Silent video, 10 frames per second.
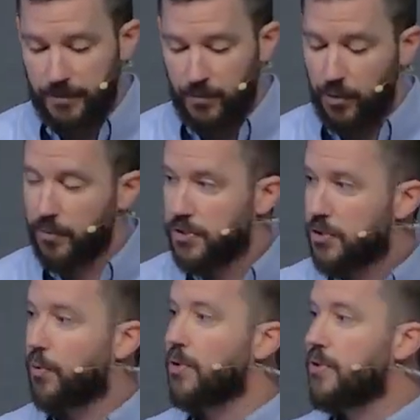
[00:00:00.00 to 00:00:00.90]
We're
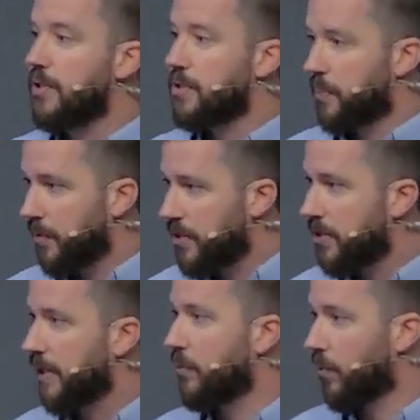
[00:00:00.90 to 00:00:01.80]
restored to this
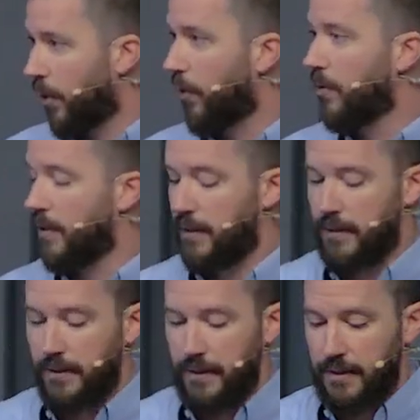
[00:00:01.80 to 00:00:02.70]
priestly role
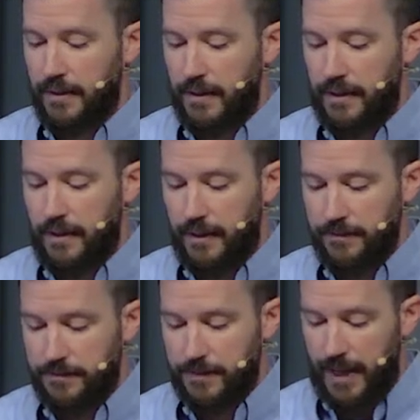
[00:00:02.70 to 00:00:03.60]
of
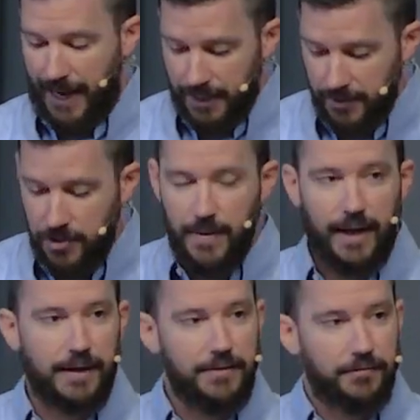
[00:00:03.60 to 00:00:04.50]
Adam and
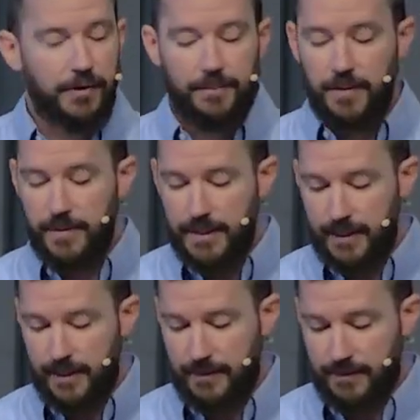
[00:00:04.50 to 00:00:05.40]
humanity from the
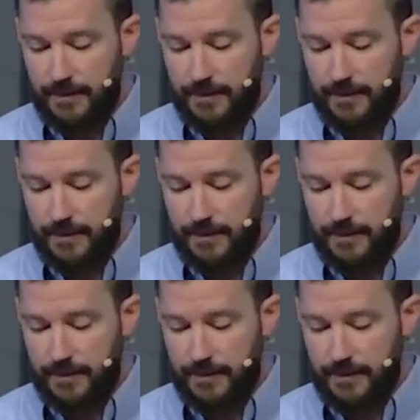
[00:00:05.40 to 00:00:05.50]
beginning.